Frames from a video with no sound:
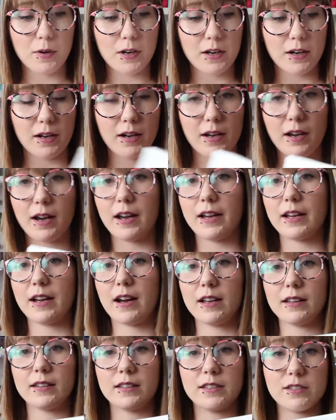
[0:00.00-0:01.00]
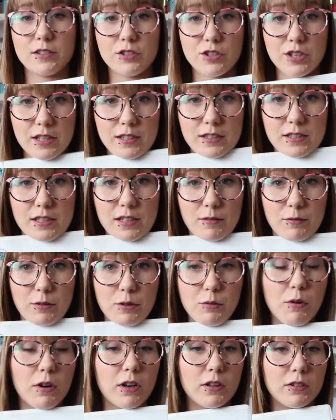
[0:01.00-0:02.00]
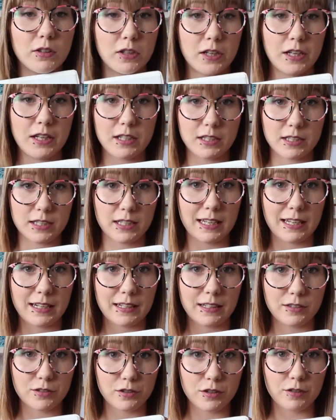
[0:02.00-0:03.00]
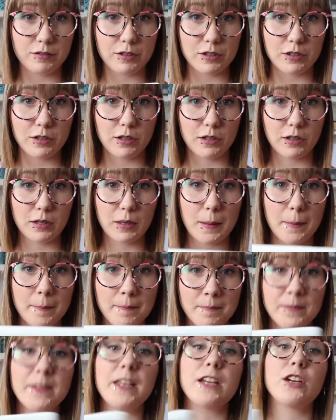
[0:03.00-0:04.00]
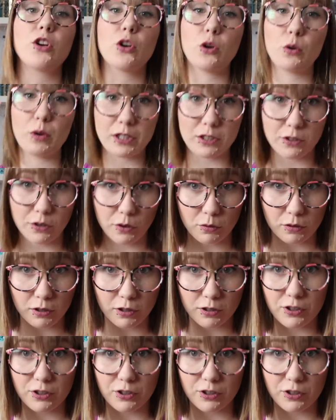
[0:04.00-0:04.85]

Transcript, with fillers: But uh, I highly suggest if you are looking into getting a service dog, that you're going to own or